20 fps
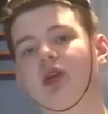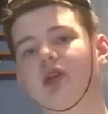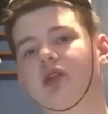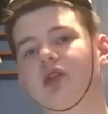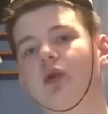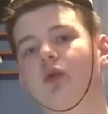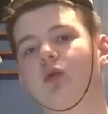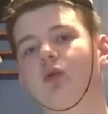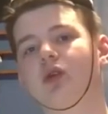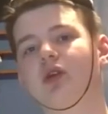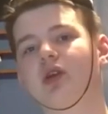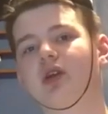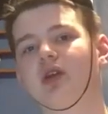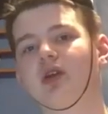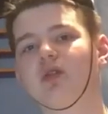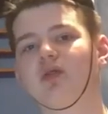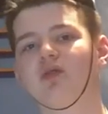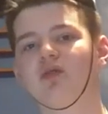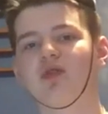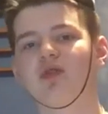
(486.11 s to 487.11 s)
don't want to
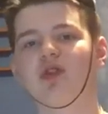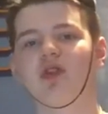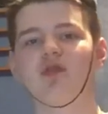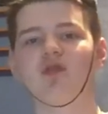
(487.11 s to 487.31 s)
get